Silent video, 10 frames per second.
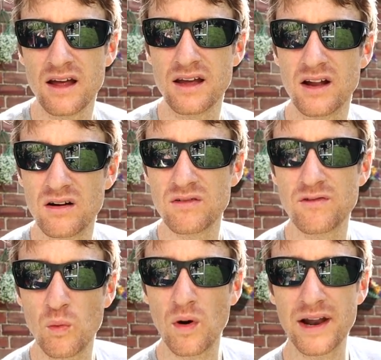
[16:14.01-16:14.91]
you know,
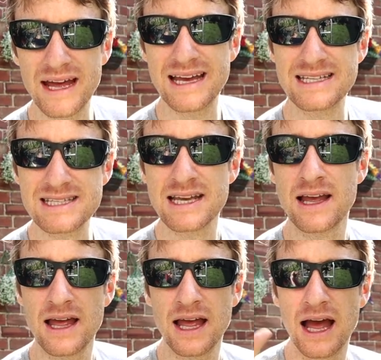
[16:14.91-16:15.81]
for what it is,
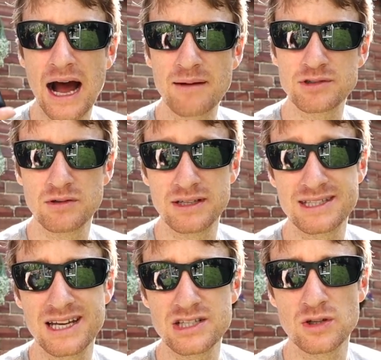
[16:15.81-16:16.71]
absolutely
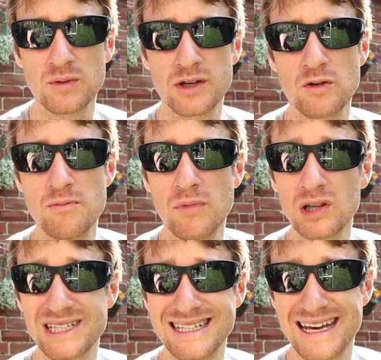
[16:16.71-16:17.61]
essential when doing
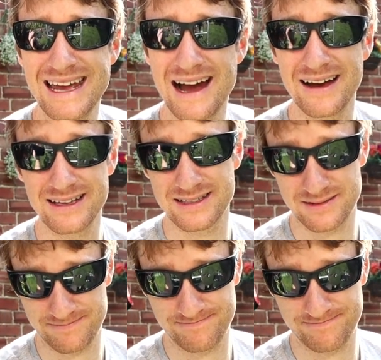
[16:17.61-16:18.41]
multi-day hikes.